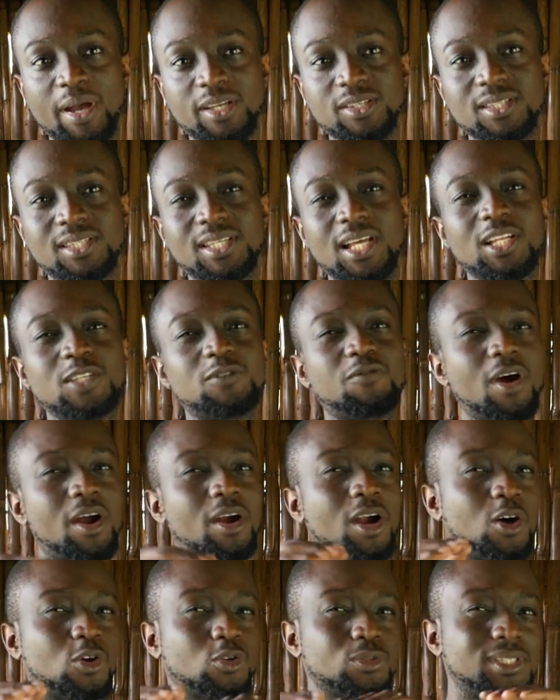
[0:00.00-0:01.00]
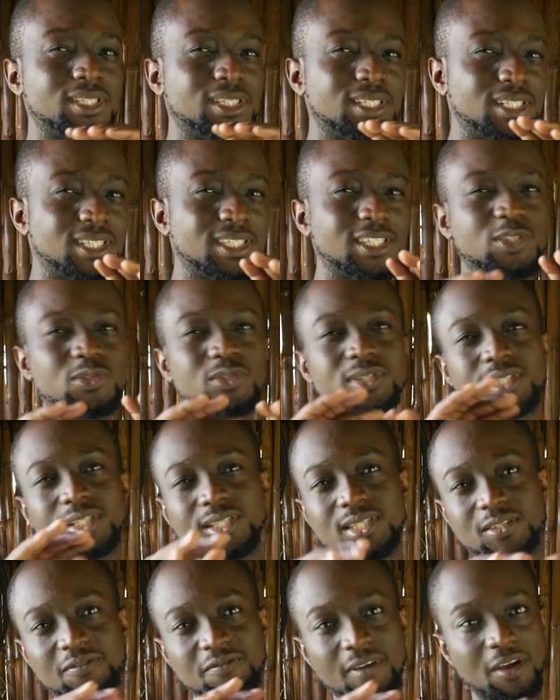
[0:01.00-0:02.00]
to sell it for around $60,000 to
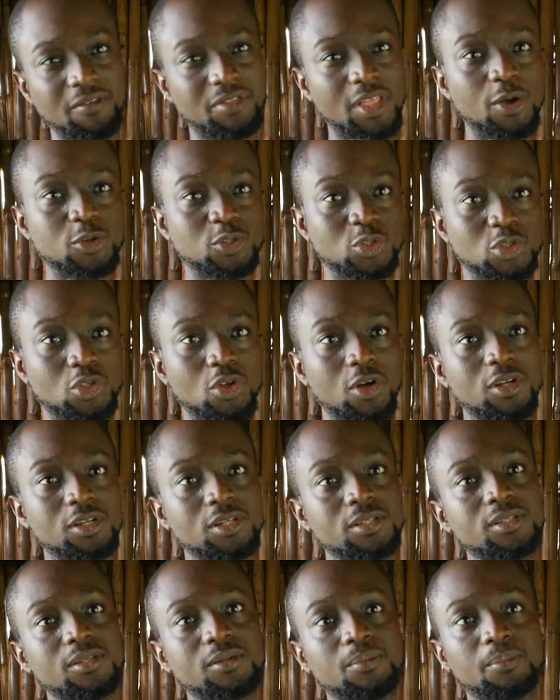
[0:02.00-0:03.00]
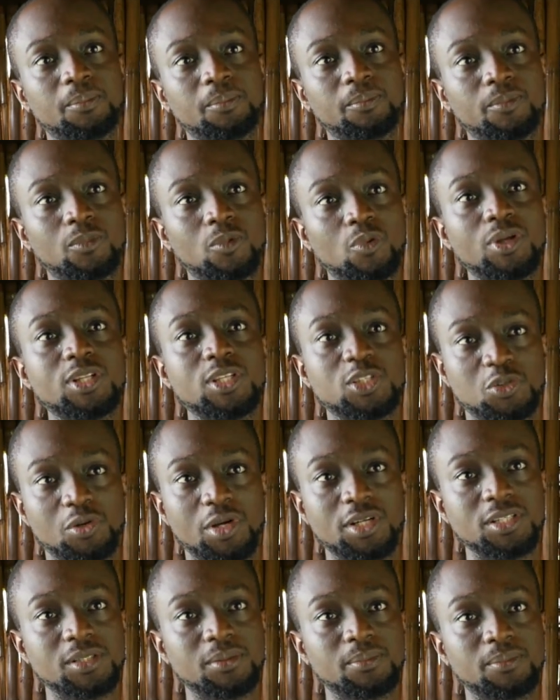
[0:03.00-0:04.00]
$65,000 when it's ready.